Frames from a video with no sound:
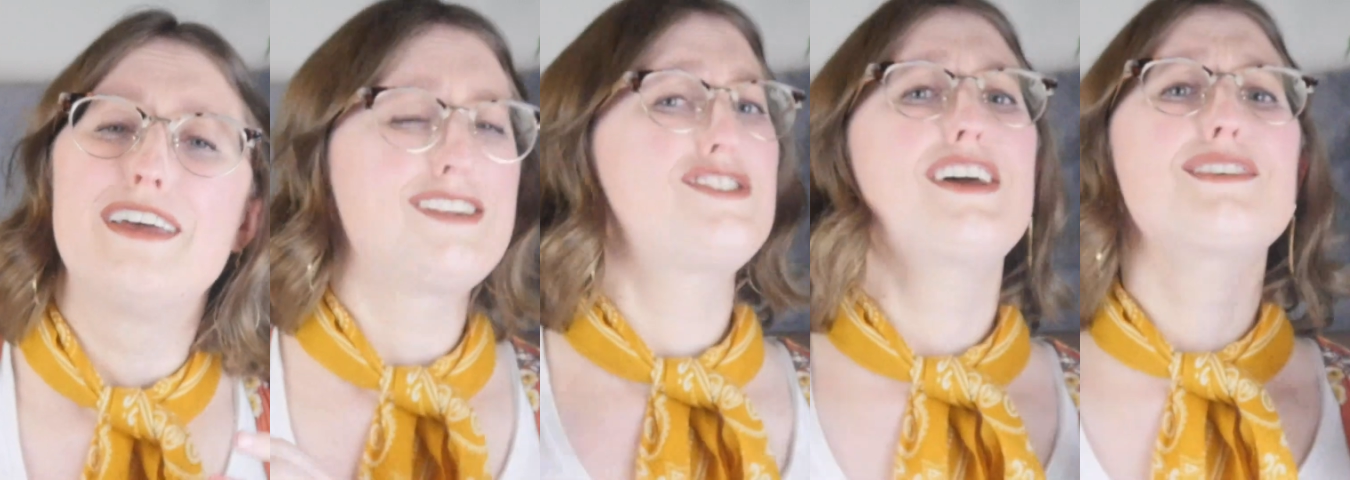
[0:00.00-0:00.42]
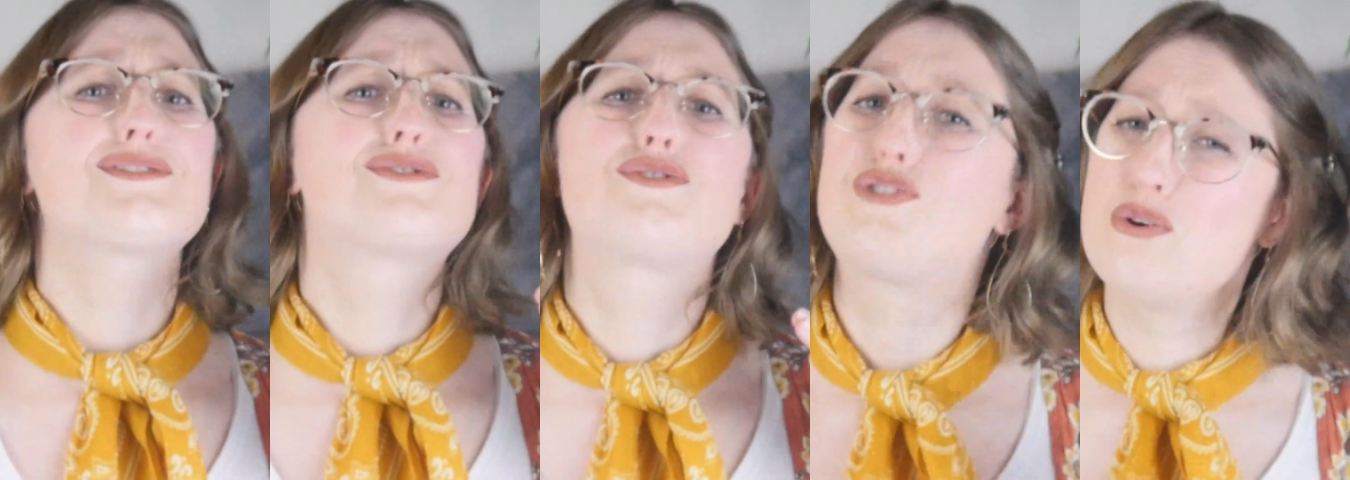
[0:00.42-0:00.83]

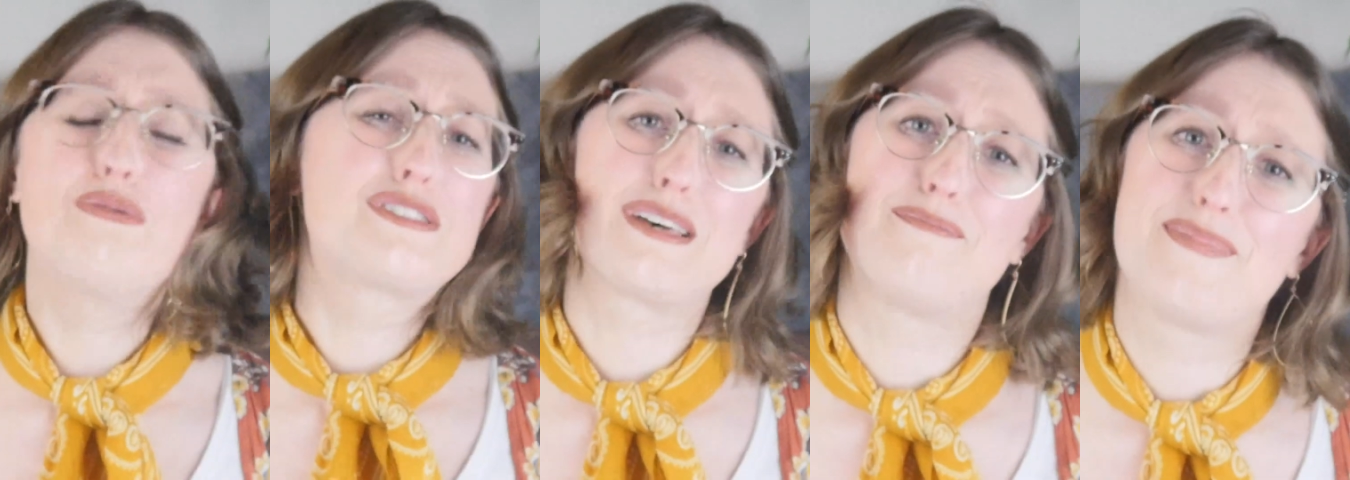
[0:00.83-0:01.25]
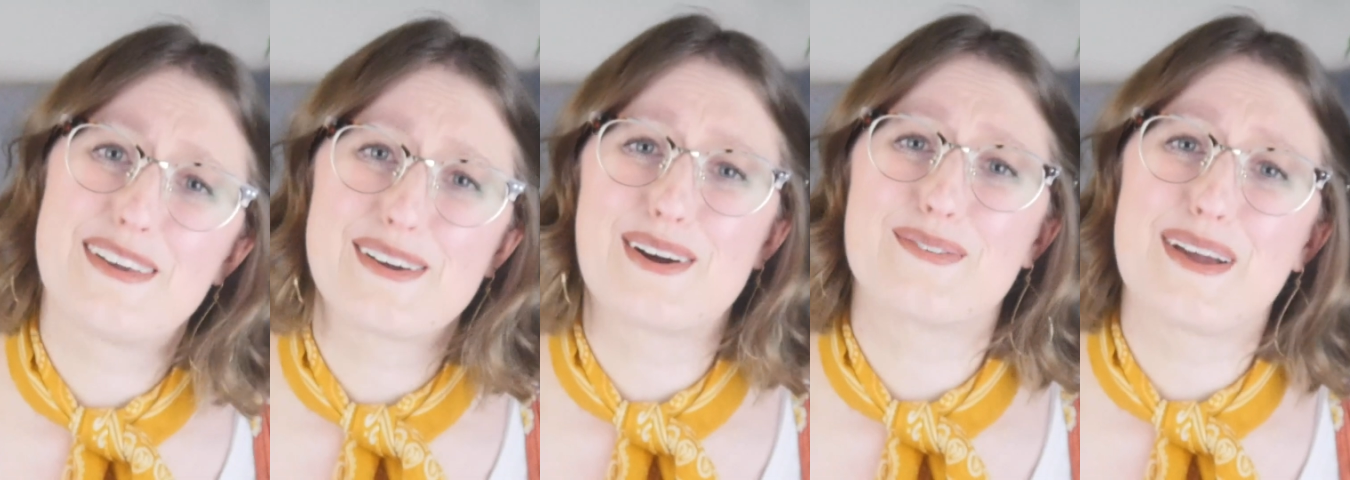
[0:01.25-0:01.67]
just do
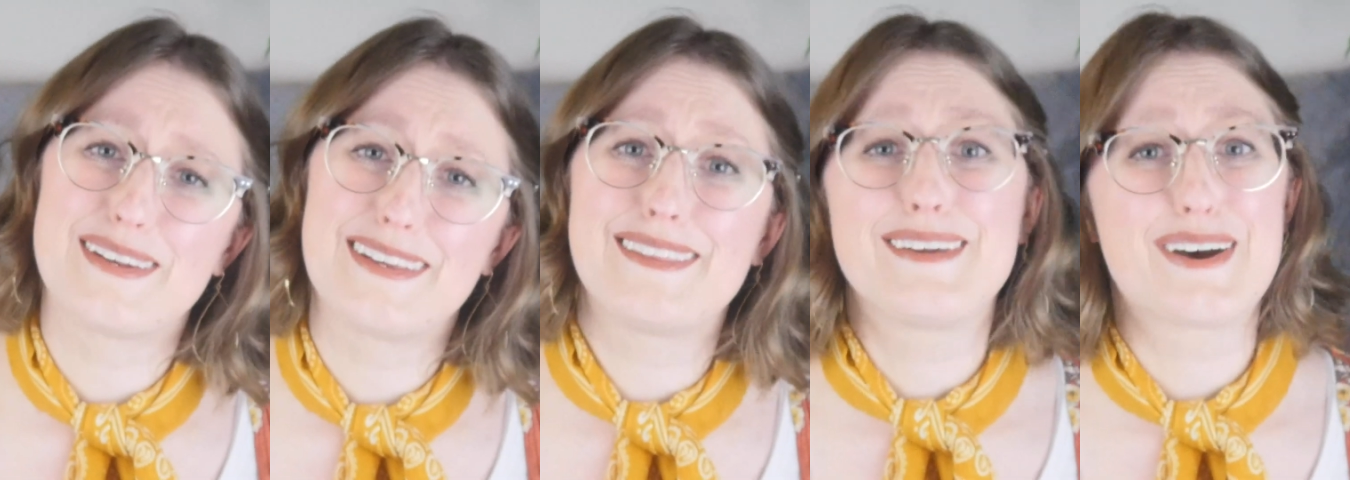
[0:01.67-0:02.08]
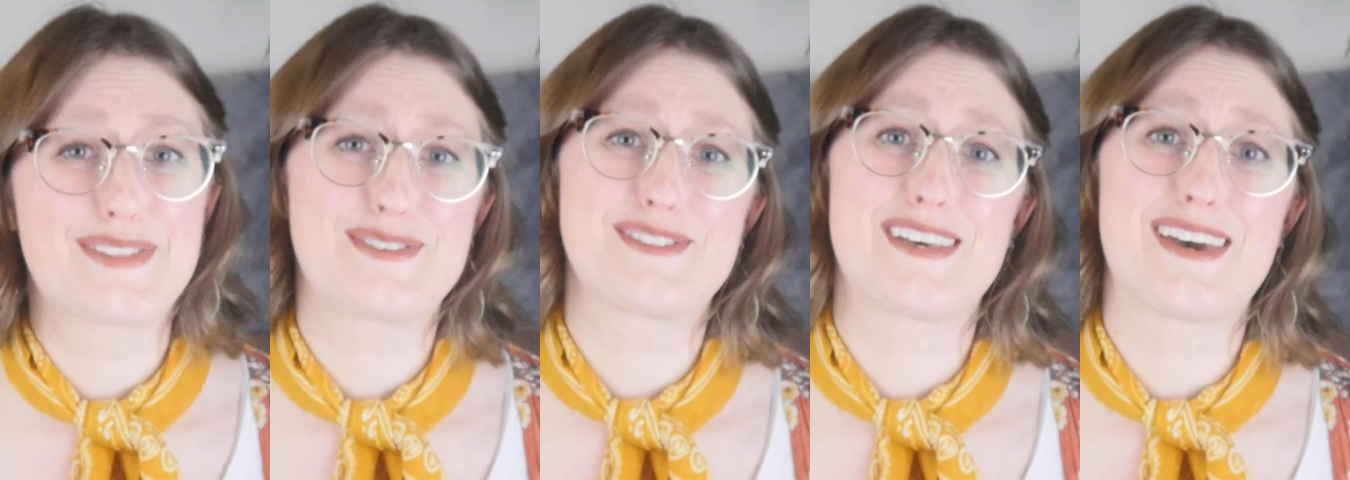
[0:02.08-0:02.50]
something already, the
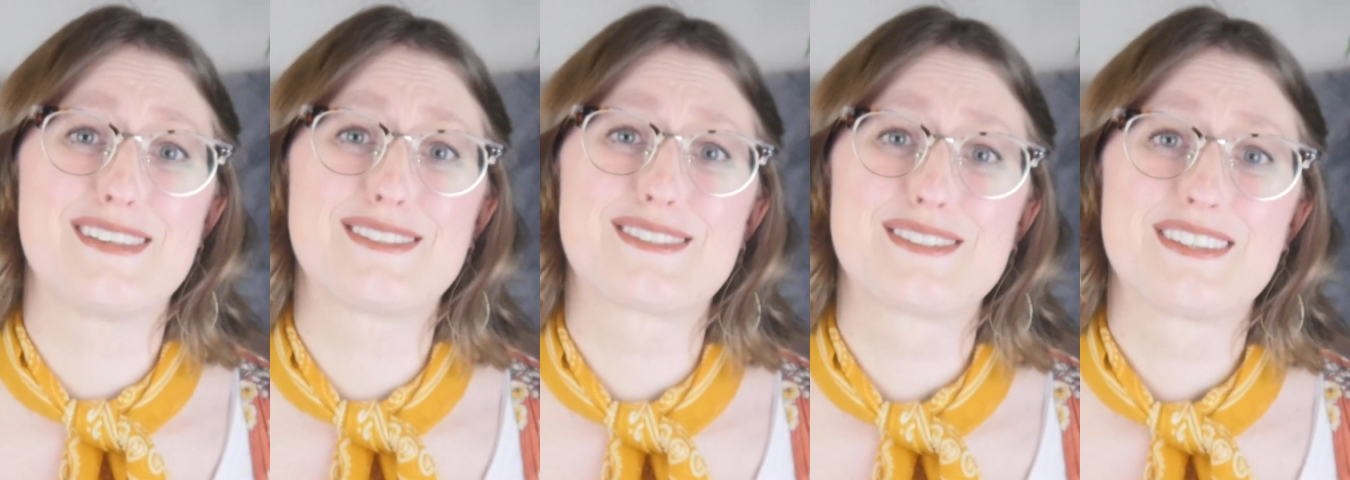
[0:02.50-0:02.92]
author says.